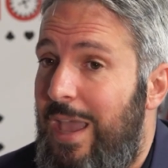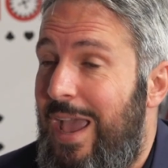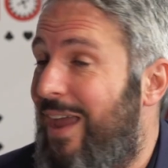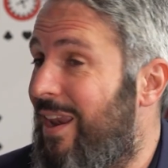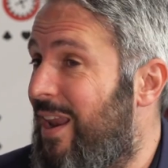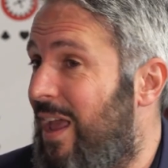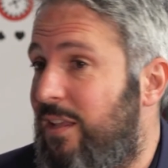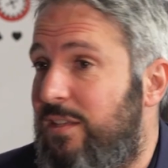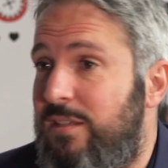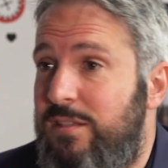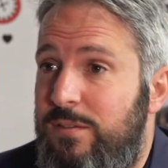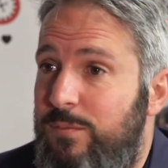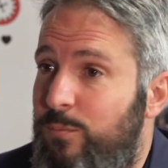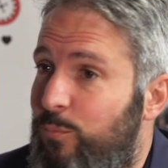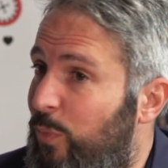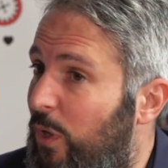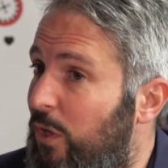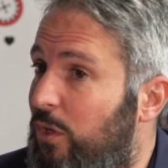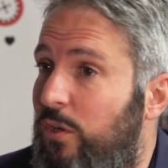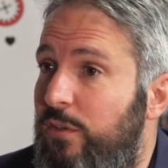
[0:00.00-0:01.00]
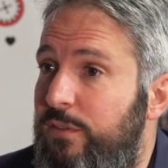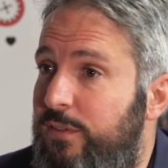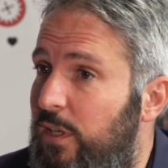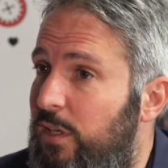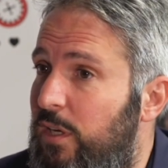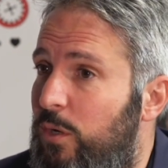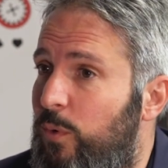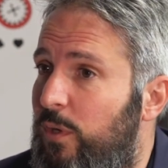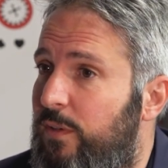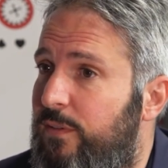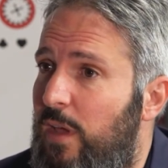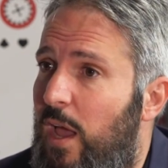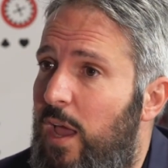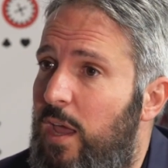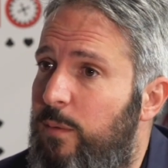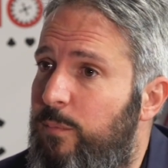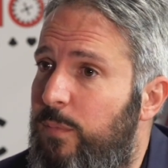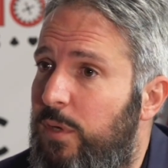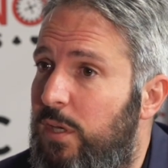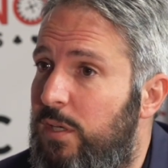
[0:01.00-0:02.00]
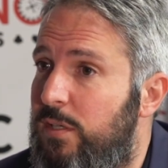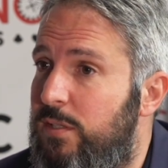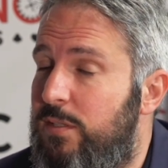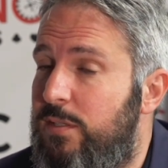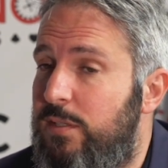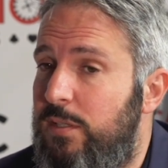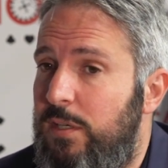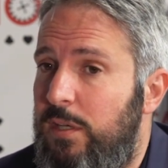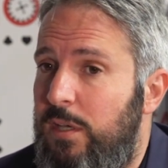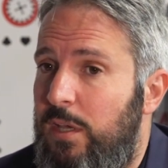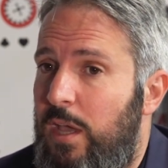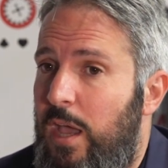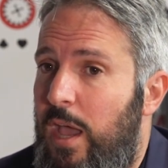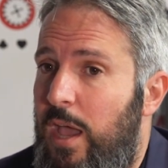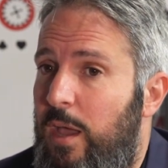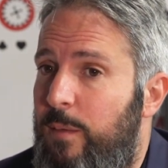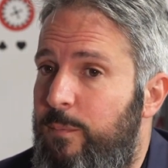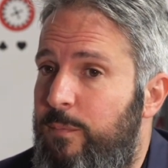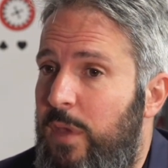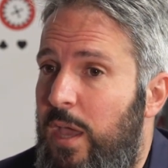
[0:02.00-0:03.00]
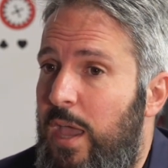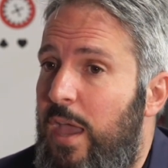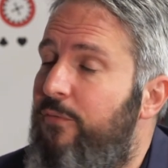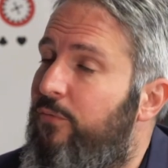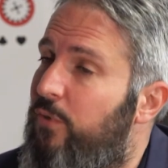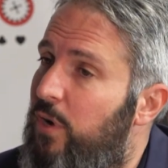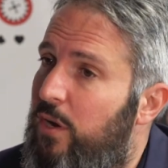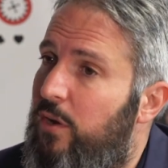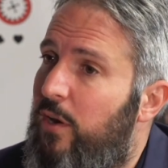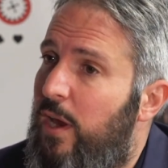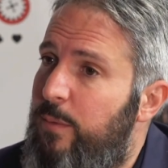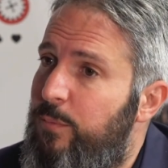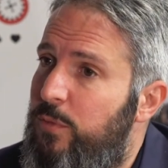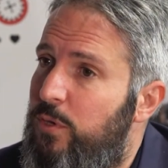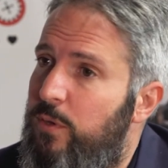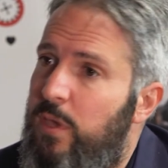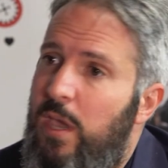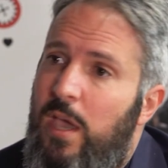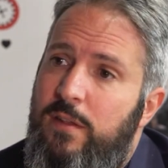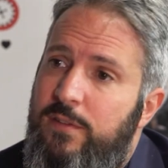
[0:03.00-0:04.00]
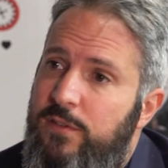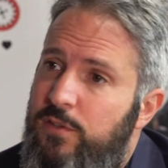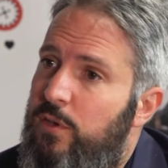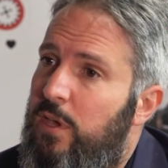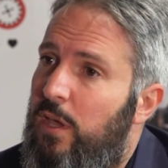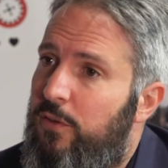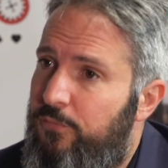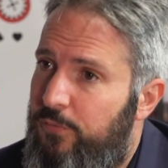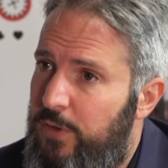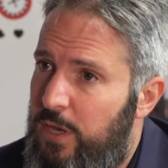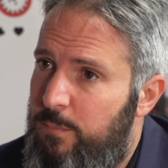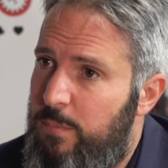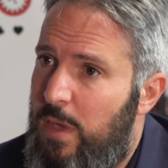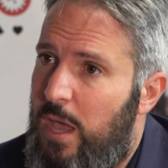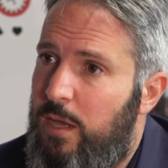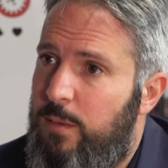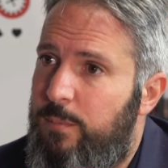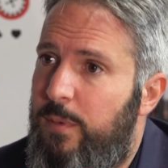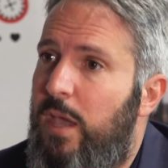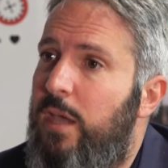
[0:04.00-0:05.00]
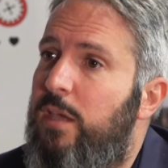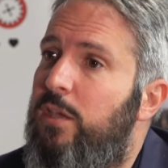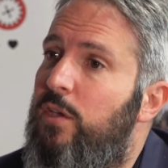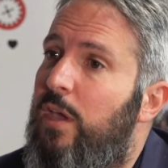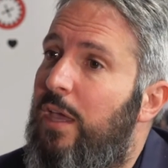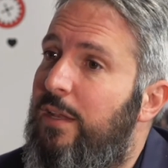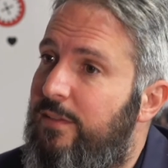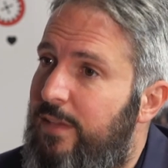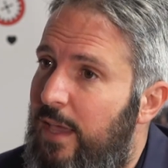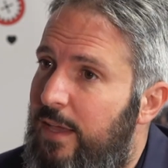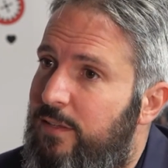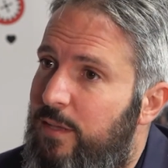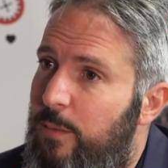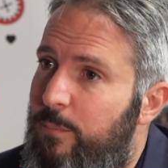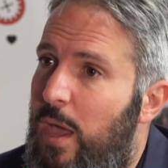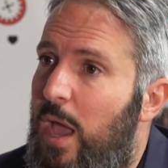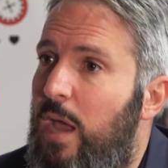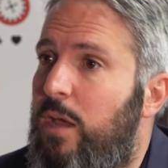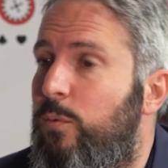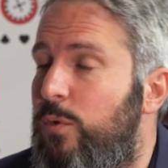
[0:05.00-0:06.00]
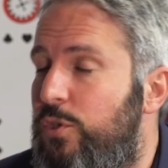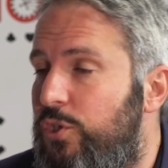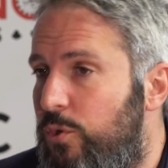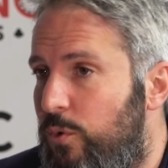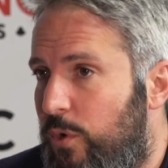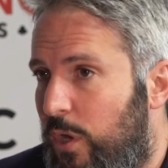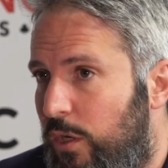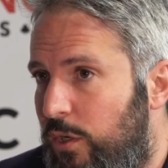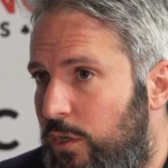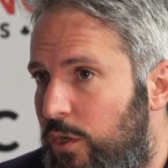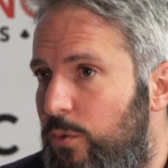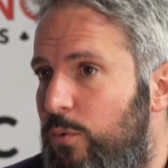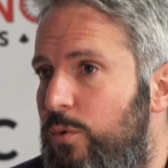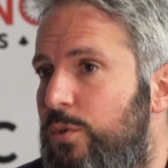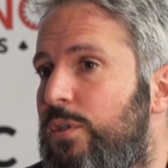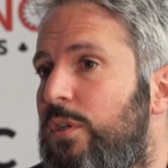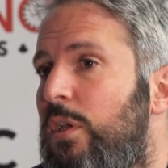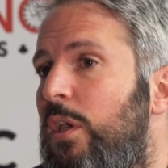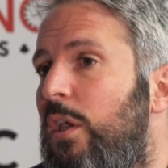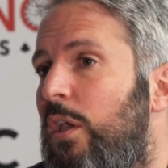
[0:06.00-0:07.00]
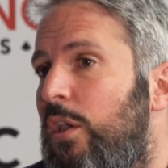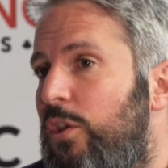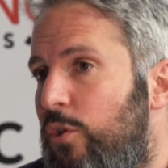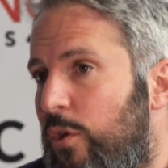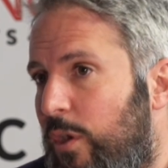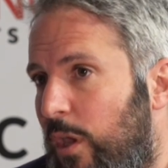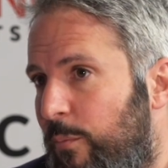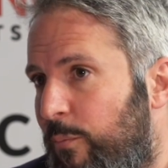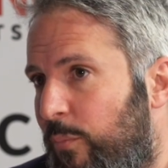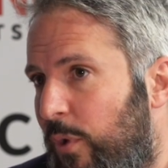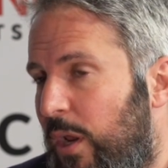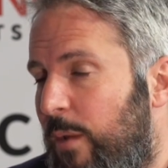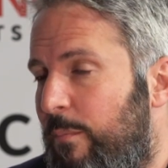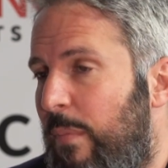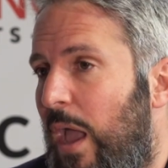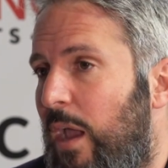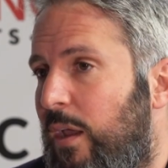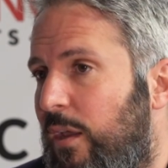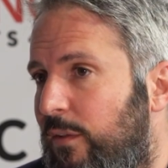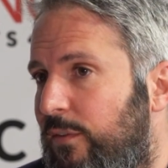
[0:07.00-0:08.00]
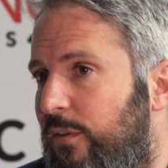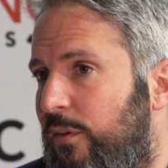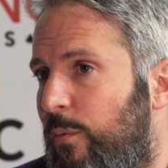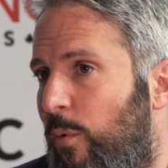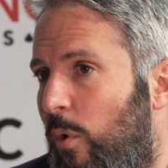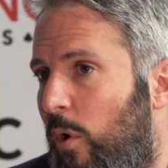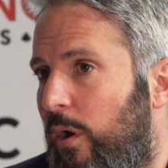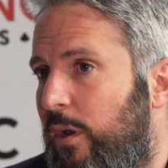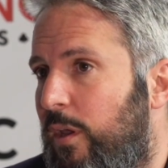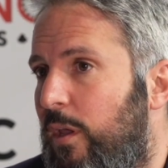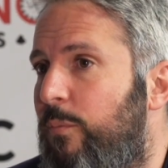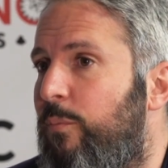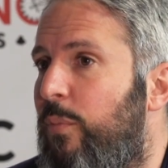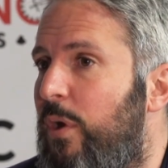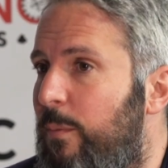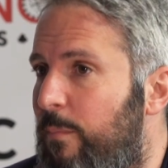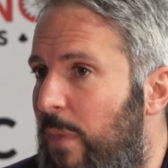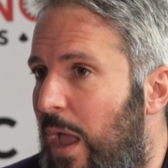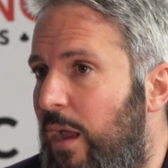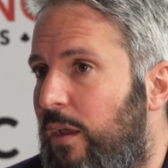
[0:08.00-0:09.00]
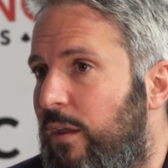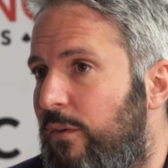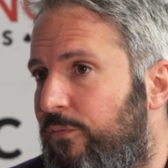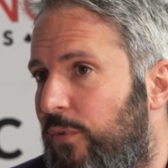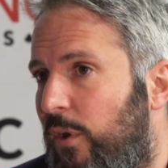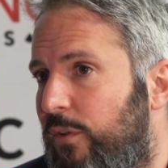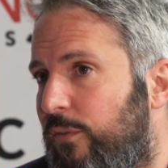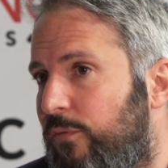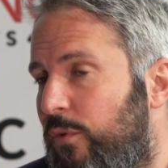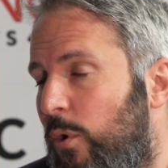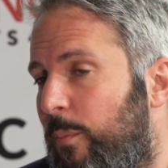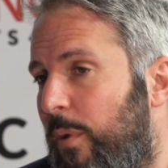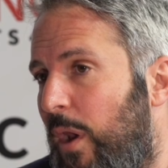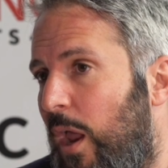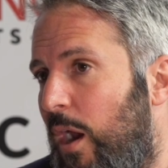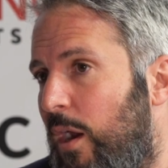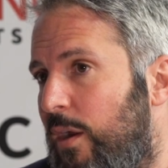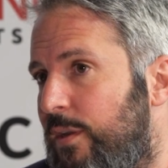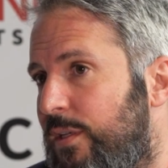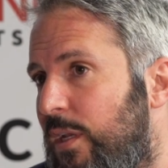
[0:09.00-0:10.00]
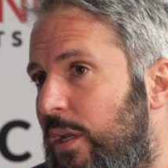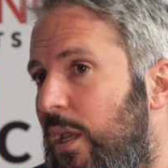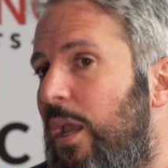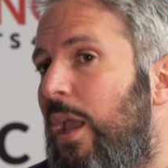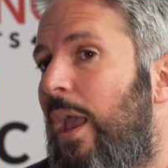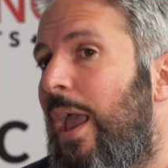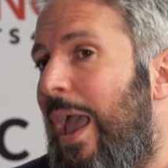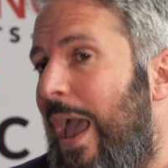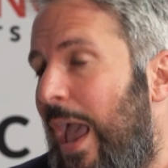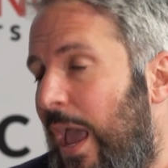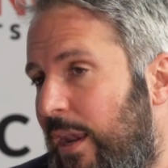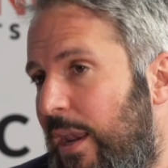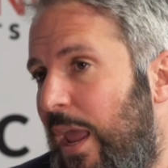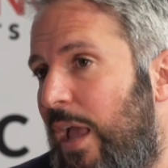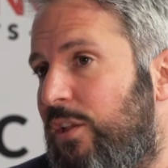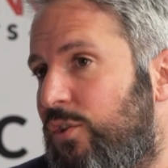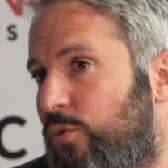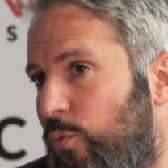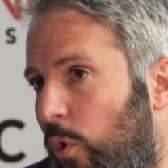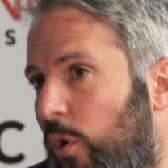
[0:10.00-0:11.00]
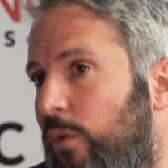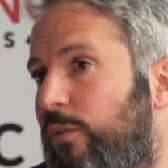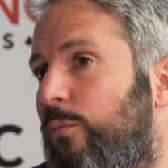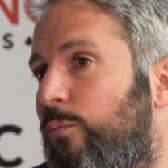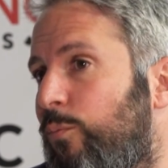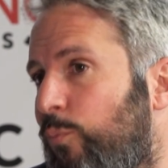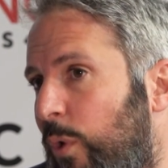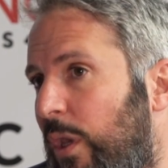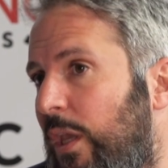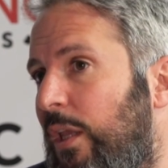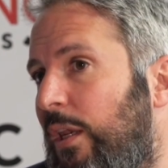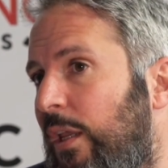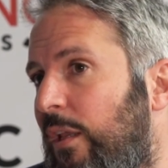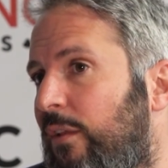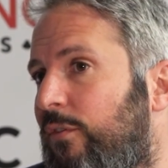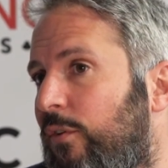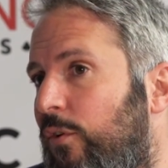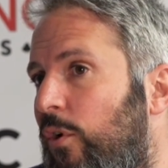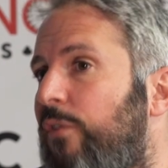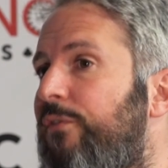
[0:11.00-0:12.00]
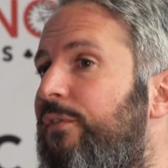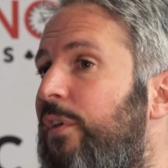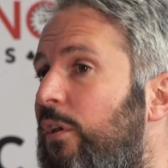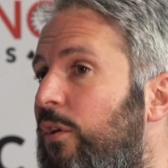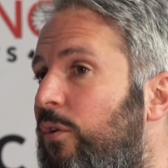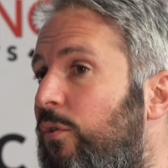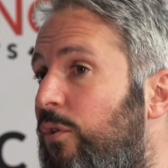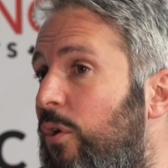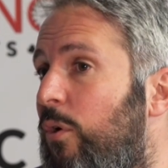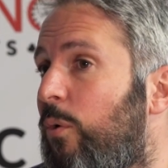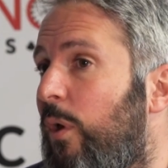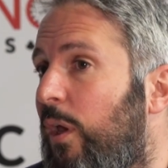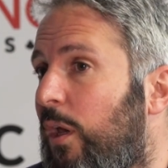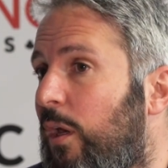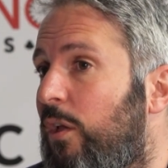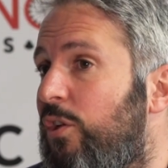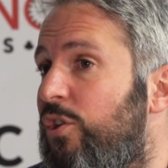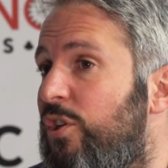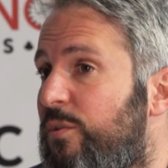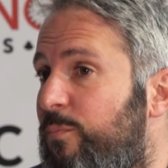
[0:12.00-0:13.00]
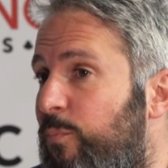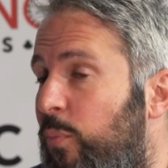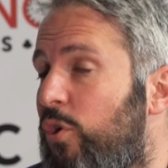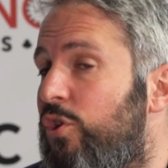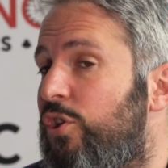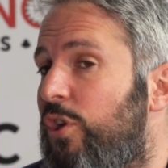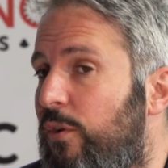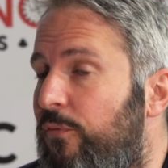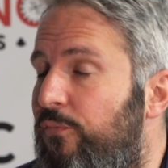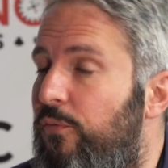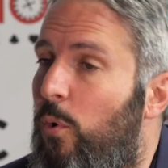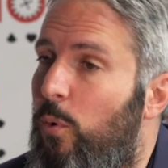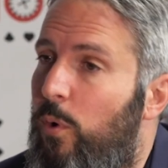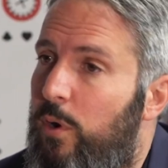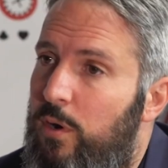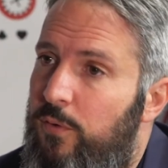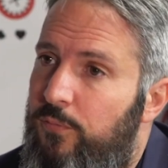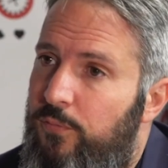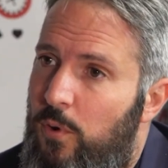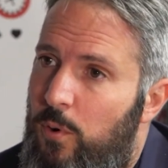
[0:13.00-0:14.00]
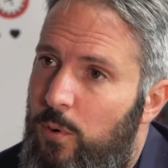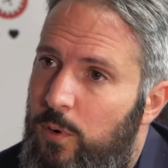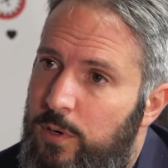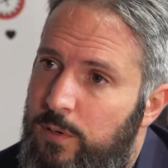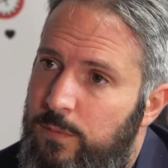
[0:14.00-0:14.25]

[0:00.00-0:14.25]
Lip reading: and that's will continue with time, because every game you get feedback back, you get data back which you can use, you can bring back into the market, bring back in front of your players, and that's what we need to continue doing and just pushing forward and forward.